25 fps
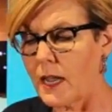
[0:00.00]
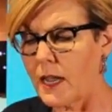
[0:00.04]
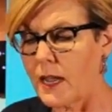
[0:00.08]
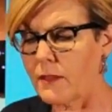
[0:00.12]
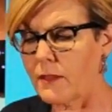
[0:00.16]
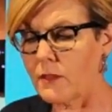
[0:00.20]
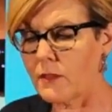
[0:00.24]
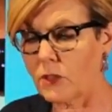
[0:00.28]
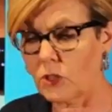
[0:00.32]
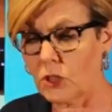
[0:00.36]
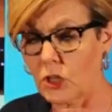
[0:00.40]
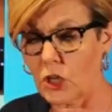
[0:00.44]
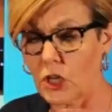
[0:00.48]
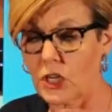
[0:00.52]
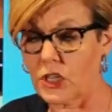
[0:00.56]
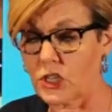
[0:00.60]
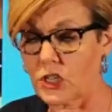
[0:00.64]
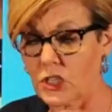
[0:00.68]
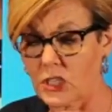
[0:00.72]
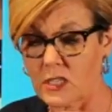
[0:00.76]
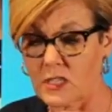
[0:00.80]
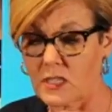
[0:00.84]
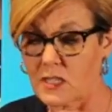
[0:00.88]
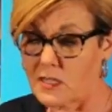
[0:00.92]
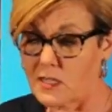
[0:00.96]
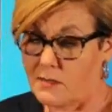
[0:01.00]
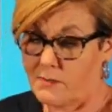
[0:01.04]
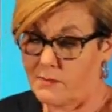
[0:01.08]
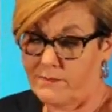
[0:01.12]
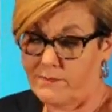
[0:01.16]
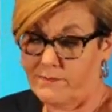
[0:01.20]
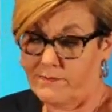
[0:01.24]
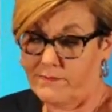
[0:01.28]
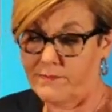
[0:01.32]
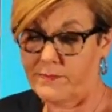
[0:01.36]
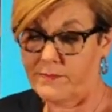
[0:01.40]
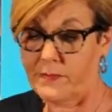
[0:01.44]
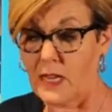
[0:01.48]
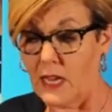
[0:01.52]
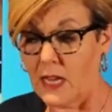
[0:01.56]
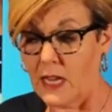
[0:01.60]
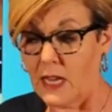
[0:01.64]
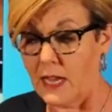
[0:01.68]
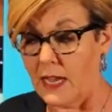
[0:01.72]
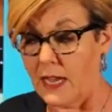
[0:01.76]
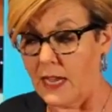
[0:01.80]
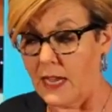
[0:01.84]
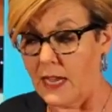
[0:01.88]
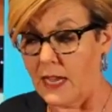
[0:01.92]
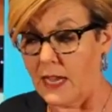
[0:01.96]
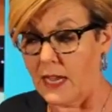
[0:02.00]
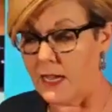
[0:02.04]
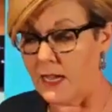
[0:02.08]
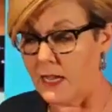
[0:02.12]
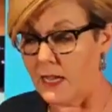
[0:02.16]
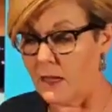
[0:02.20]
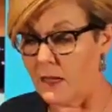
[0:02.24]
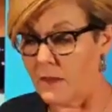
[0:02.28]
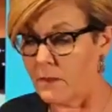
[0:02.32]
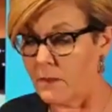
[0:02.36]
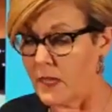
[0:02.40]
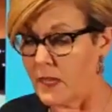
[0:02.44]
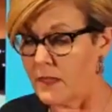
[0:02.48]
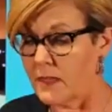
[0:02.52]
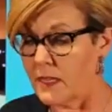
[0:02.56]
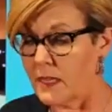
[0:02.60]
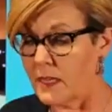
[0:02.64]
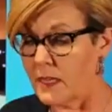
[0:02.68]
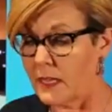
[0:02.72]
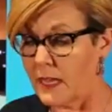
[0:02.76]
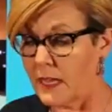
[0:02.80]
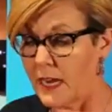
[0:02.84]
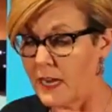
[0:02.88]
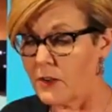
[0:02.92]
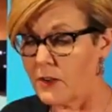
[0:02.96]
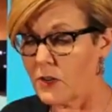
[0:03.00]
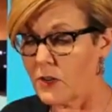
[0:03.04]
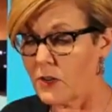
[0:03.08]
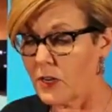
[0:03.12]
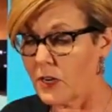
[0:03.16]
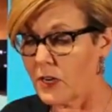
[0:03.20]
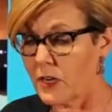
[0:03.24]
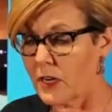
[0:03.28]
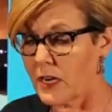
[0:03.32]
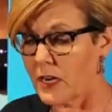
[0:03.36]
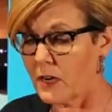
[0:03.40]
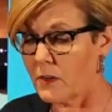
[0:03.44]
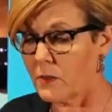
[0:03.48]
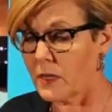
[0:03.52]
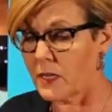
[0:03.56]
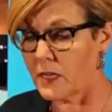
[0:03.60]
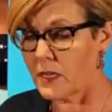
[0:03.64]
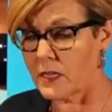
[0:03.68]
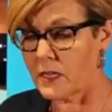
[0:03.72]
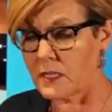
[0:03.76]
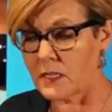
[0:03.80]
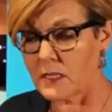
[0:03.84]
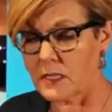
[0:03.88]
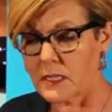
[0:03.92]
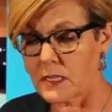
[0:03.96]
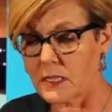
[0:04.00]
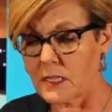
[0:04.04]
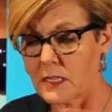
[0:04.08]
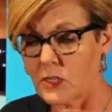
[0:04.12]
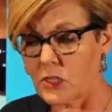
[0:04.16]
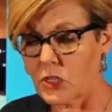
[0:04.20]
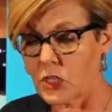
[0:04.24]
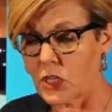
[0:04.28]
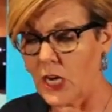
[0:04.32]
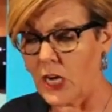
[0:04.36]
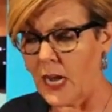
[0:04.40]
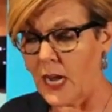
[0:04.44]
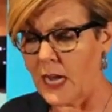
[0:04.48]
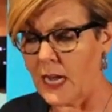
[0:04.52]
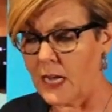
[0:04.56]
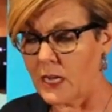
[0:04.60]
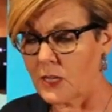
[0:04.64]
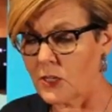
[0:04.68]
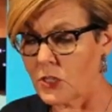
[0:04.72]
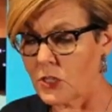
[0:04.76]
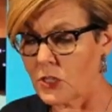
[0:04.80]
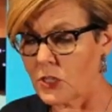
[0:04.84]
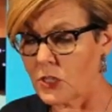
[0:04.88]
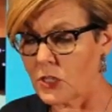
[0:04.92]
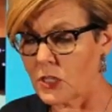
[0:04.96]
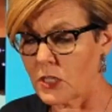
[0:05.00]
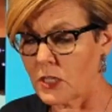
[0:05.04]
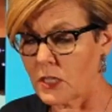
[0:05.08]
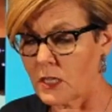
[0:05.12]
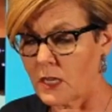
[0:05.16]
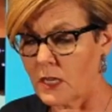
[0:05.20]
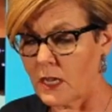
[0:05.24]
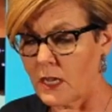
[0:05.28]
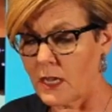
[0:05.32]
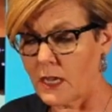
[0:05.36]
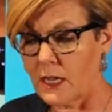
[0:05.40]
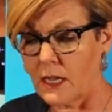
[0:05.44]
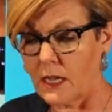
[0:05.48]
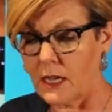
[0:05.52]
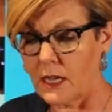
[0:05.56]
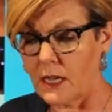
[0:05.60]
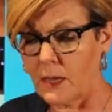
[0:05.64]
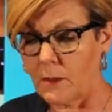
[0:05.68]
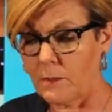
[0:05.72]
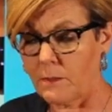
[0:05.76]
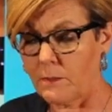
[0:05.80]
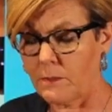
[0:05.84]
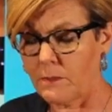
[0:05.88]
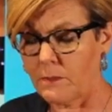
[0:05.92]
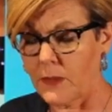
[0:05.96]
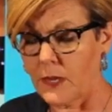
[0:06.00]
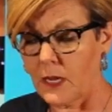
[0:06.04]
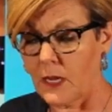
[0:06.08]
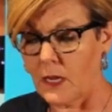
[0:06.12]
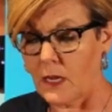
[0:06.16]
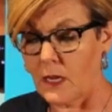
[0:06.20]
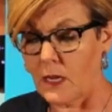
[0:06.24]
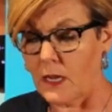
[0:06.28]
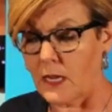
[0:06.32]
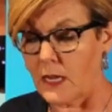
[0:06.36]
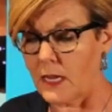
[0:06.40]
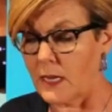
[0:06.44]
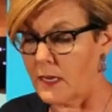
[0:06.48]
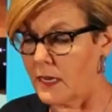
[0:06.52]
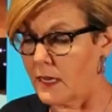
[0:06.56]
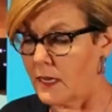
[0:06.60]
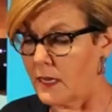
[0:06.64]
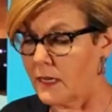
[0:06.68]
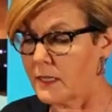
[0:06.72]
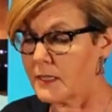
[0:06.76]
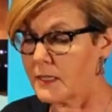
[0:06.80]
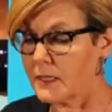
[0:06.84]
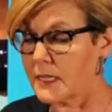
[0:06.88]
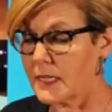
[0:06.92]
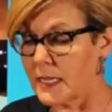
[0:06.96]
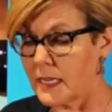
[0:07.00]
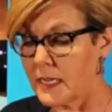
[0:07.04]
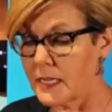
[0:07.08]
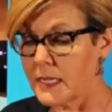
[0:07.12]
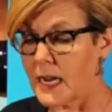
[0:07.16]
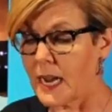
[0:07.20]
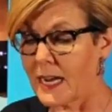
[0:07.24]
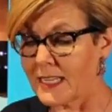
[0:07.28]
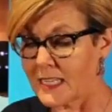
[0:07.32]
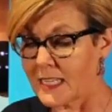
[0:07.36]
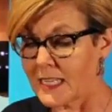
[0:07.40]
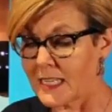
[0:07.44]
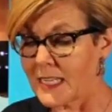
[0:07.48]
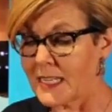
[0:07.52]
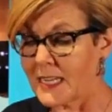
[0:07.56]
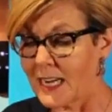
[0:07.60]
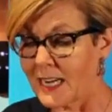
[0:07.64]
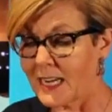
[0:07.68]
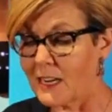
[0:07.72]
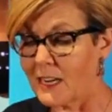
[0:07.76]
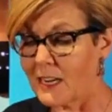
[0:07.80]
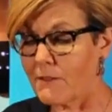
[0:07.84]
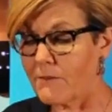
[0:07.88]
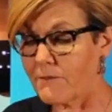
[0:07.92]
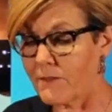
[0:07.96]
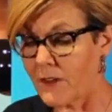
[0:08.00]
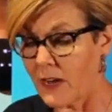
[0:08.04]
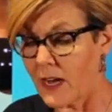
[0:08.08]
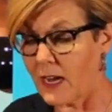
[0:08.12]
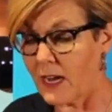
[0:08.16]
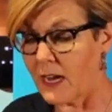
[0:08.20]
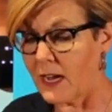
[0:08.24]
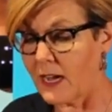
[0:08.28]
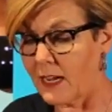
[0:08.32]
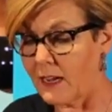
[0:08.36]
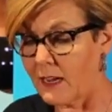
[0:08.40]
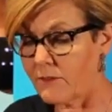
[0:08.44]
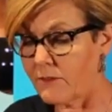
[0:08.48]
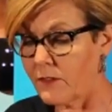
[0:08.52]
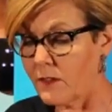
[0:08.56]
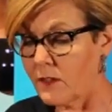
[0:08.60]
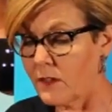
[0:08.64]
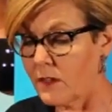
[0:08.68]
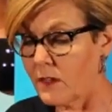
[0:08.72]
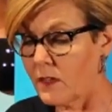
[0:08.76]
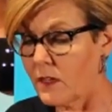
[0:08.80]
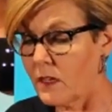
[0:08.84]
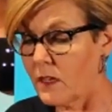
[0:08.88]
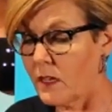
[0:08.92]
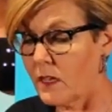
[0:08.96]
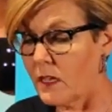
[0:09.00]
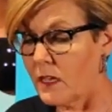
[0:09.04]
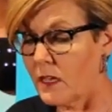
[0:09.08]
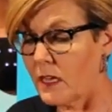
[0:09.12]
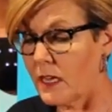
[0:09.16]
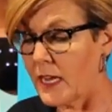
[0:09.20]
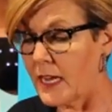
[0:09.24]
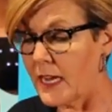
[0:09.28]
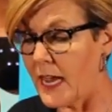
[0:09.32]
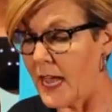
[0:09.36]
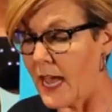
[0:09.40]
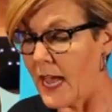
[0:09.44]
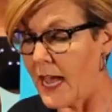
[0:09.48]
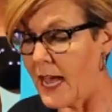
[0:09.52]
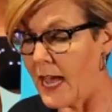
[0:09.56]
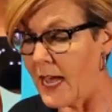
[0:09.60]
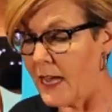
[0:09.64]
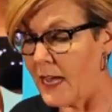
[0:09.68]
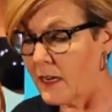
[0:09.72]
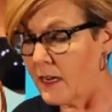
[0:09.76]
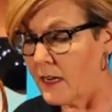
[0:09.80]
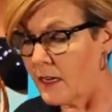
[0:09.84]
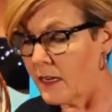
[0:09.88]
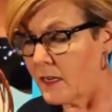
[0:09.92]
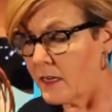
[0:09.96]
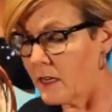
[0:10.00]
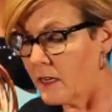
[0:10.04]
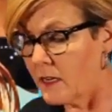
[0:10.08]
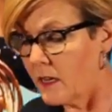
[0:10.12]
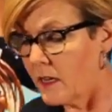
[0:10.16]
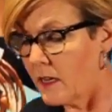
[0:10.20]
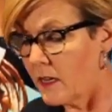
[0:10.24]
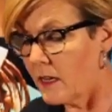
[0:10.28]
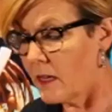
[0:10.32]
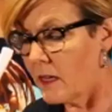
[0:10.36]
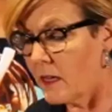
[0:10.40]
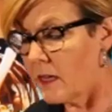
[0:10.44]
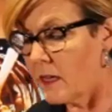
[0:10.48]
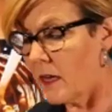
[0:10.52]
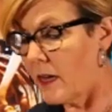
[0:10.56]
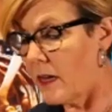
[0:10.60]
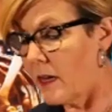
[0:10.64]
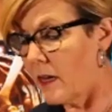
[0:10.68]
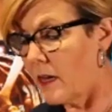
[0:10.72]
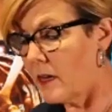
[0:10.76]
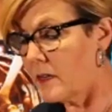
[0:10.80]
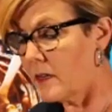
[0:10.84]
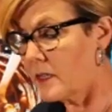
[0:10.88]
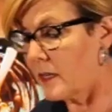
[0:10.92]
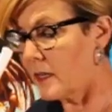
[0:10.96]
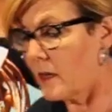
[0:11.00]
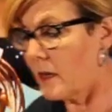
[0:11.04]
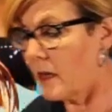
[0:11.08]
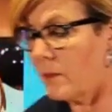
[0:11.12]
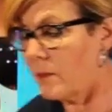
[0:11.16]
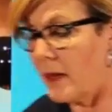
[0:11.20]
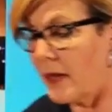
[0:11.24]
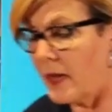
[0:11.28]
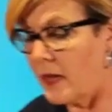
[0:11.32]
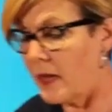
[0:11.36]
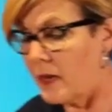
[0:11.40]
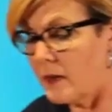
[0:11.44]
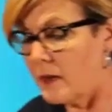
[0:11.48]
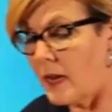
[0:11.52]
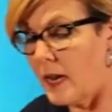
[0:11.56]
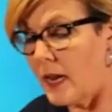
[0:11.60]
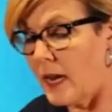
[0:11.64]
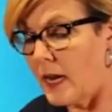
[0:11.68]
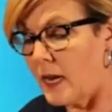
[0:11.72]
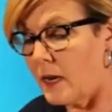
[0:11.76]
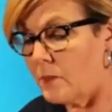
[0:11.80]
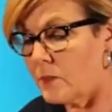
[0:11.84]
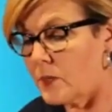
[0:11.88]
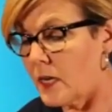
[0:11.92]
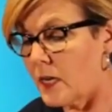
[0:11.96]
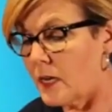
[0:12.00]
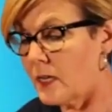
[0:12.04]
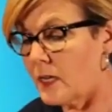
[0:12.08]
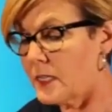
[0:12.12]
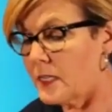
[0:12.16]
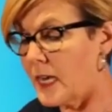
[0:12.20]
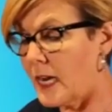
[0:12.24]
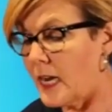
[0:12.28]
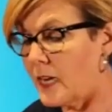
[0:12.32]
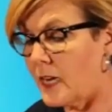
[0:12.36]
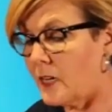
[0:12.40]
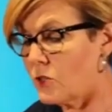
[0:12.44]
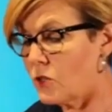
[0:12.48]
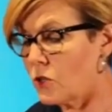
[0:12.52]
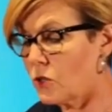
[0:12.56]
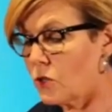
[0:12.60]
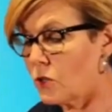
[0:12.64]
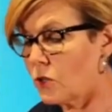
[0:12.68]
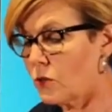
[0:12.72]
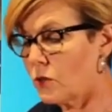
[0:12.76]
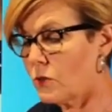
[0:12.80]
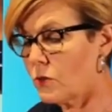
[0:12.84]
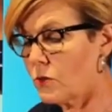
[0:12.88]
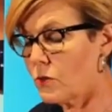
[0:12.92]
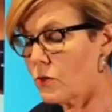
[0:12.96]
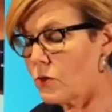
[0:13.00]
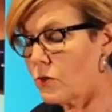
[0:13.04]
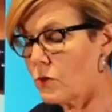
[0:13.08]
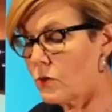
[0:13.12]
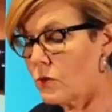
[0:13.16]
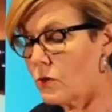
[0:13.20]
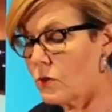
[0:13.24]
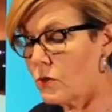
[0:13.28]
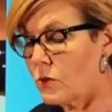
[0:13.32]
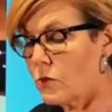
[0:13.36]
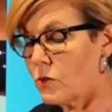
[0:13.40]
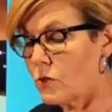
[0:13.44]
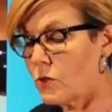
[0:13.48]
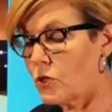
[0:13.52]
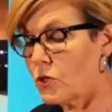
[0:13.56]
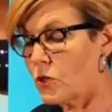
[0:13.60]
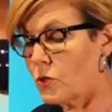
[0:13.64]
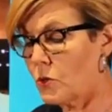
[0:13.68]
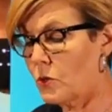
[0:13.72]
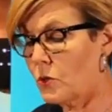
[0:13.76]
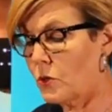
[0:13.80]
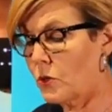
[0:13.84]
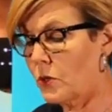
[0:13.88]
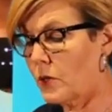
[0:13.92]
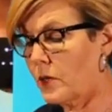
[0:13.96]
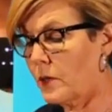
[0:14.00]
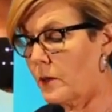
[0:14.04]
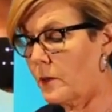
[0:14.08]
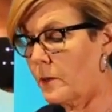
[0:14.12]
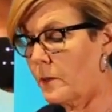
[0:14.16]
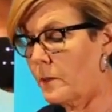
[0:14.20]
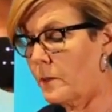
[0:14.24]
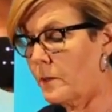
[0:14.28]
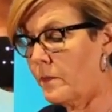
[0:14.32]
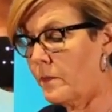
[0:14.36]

the largest. Um, and then later it was changed um, in, let's see, in 1995. He added uh, a, a, man named uh, Daniel Chure